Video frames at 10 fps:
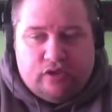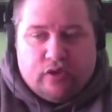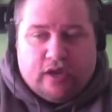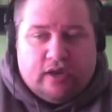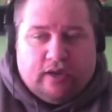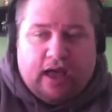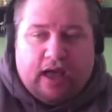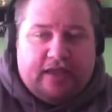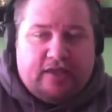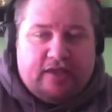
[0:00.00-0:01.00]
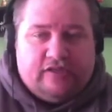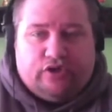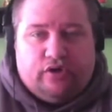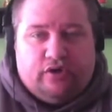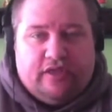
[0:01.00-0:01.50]
you can log into
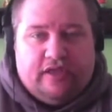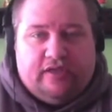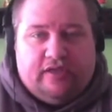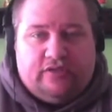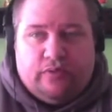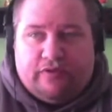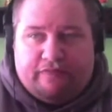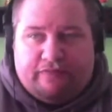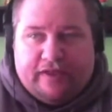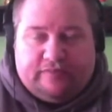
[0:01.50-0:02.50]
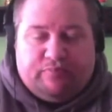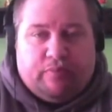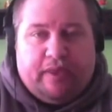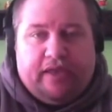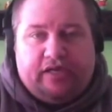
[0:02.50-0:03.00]
certain things with your
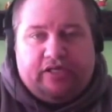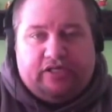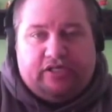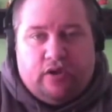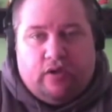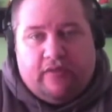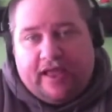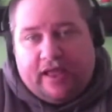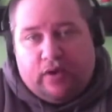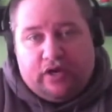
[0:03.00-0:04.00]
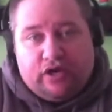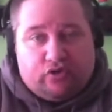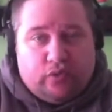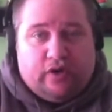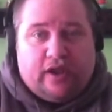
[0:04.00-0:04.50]
Facebook page and all that, on your
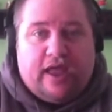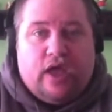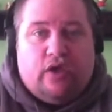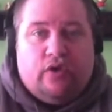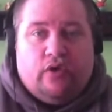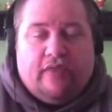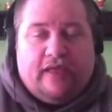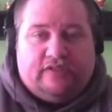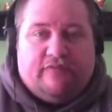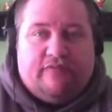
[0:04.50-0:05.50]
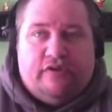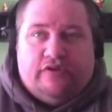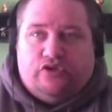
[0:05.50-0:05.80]
Twitter account and all that stuff,